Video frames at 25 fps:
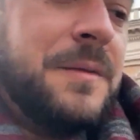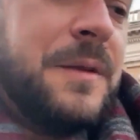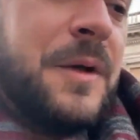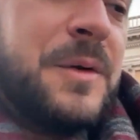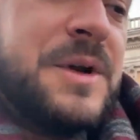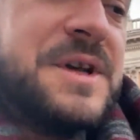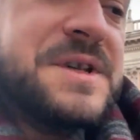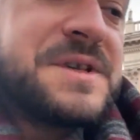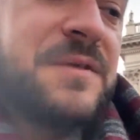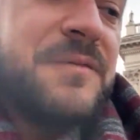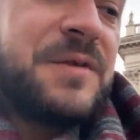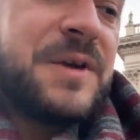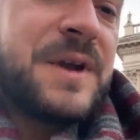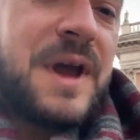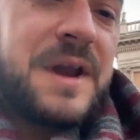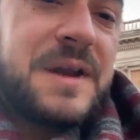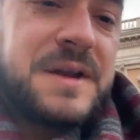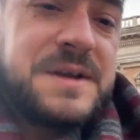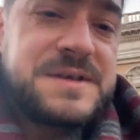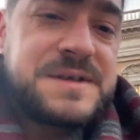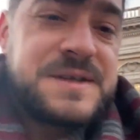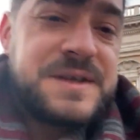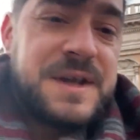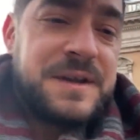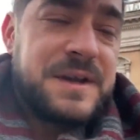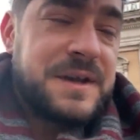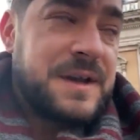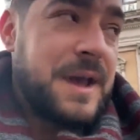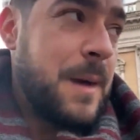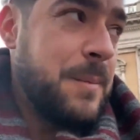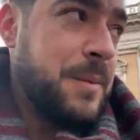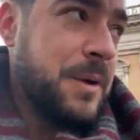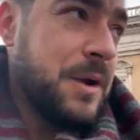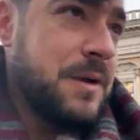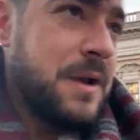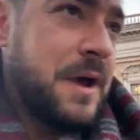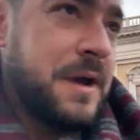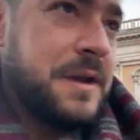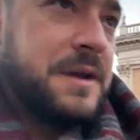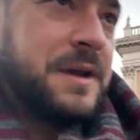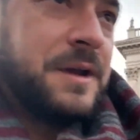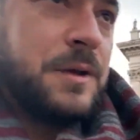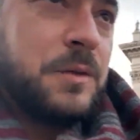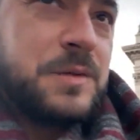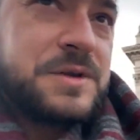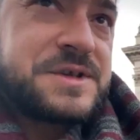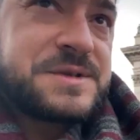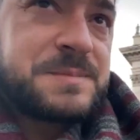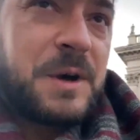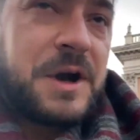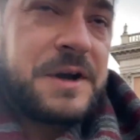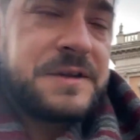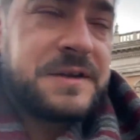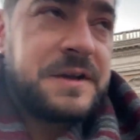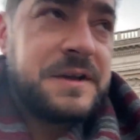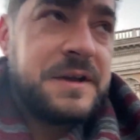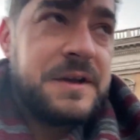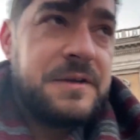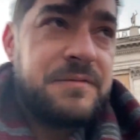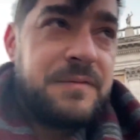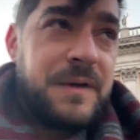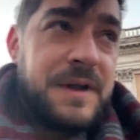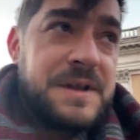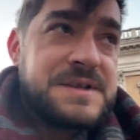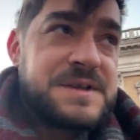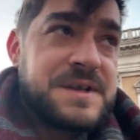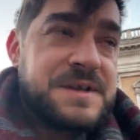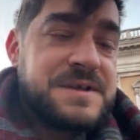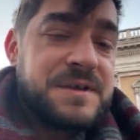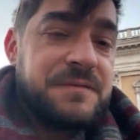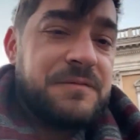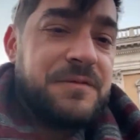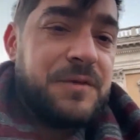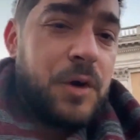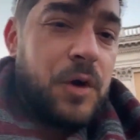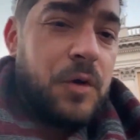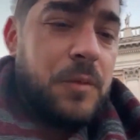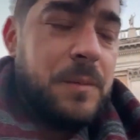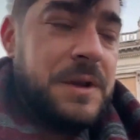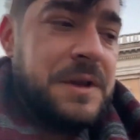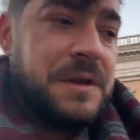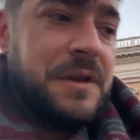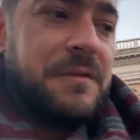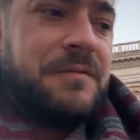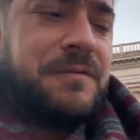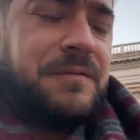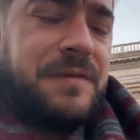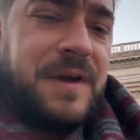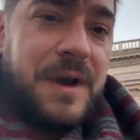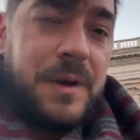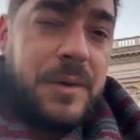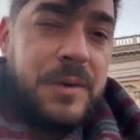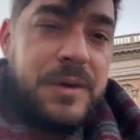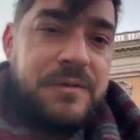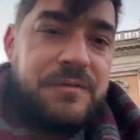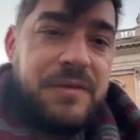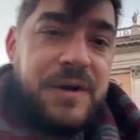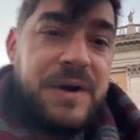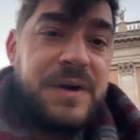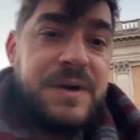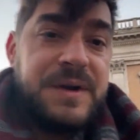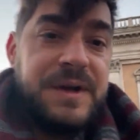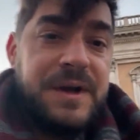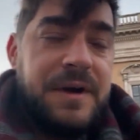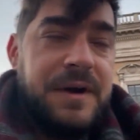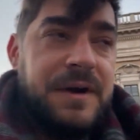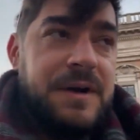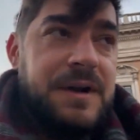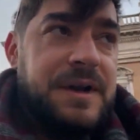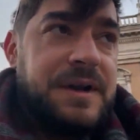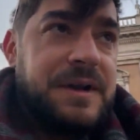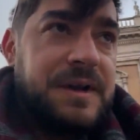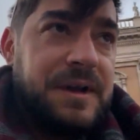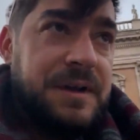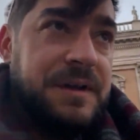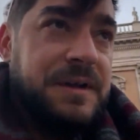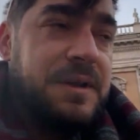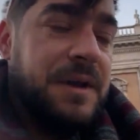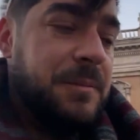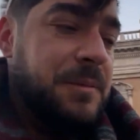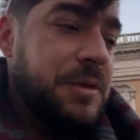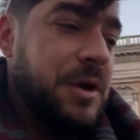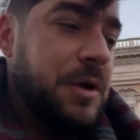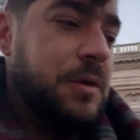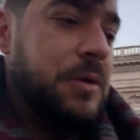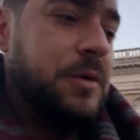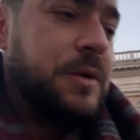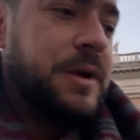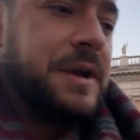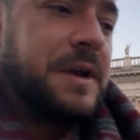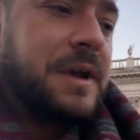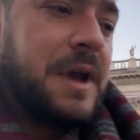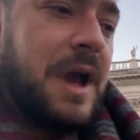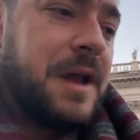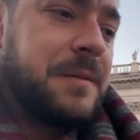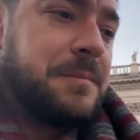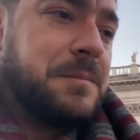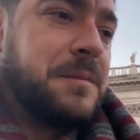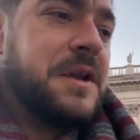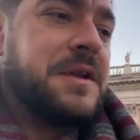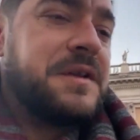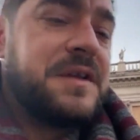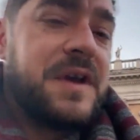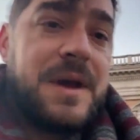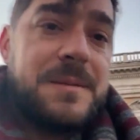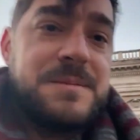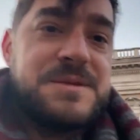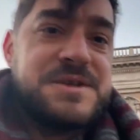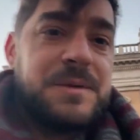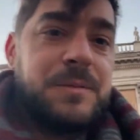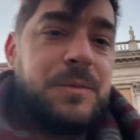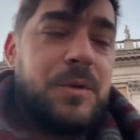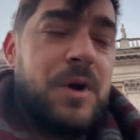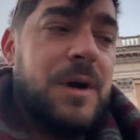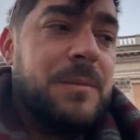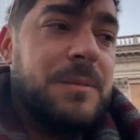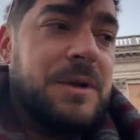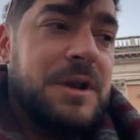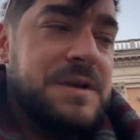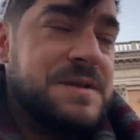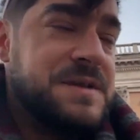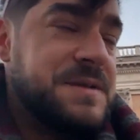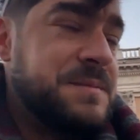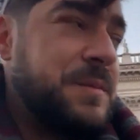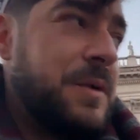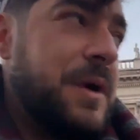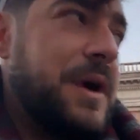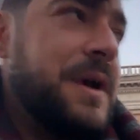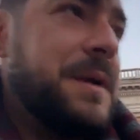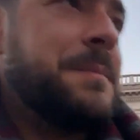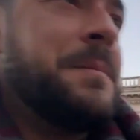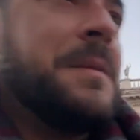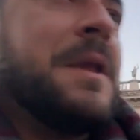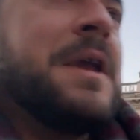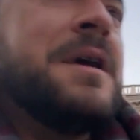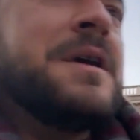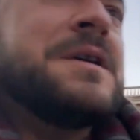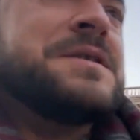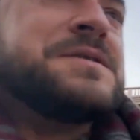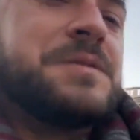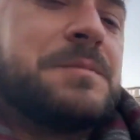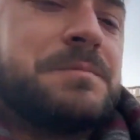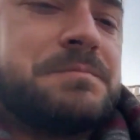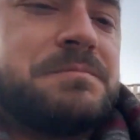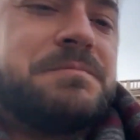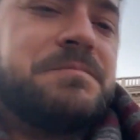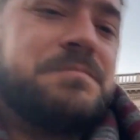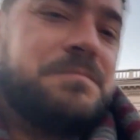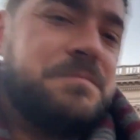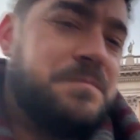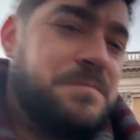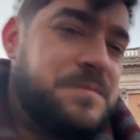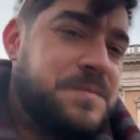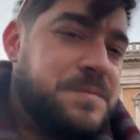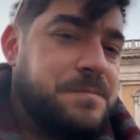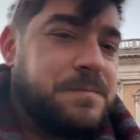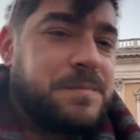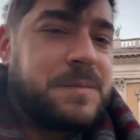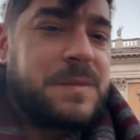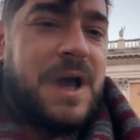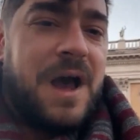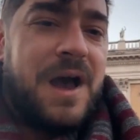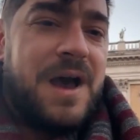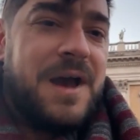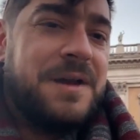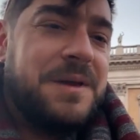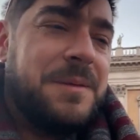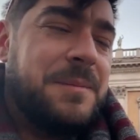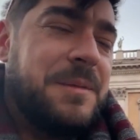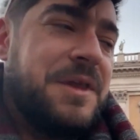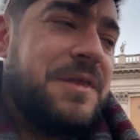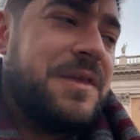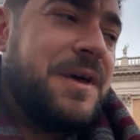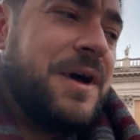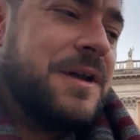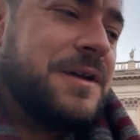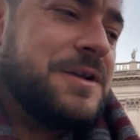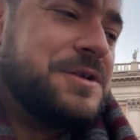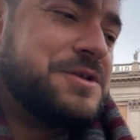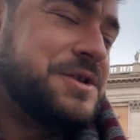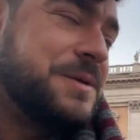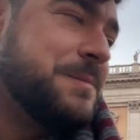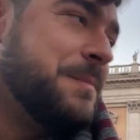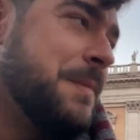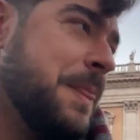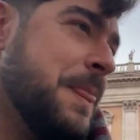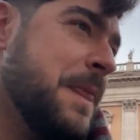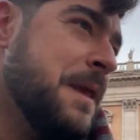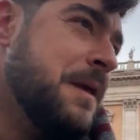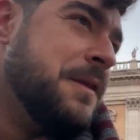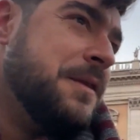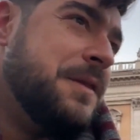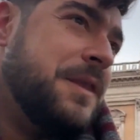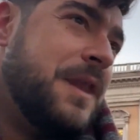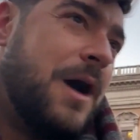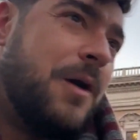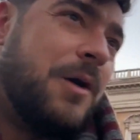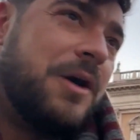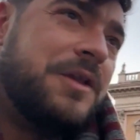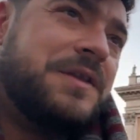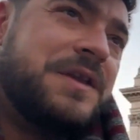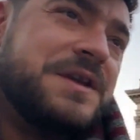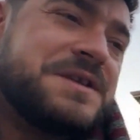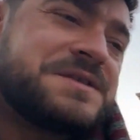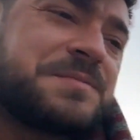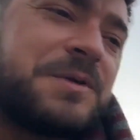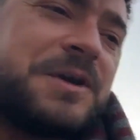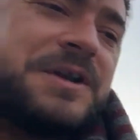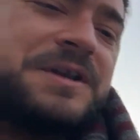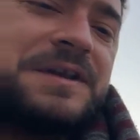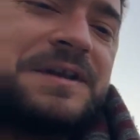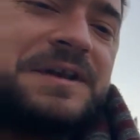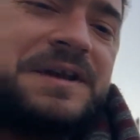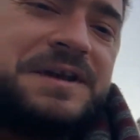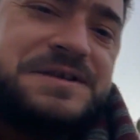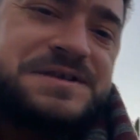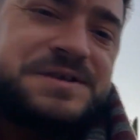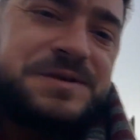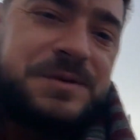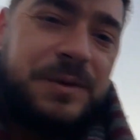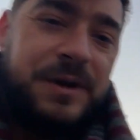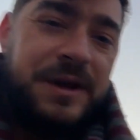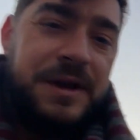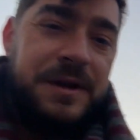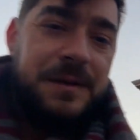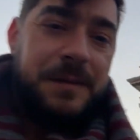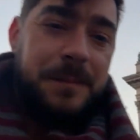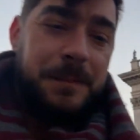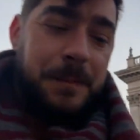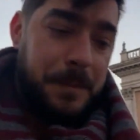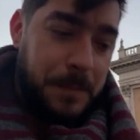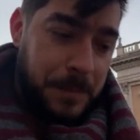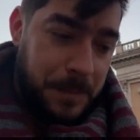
The reason for that is that the Capitoline Hill was part of the defenses of Rome in the very, very early kingdom. You're looking at the times of Romulus, right? It's kind of mythology. Now, at this point in history,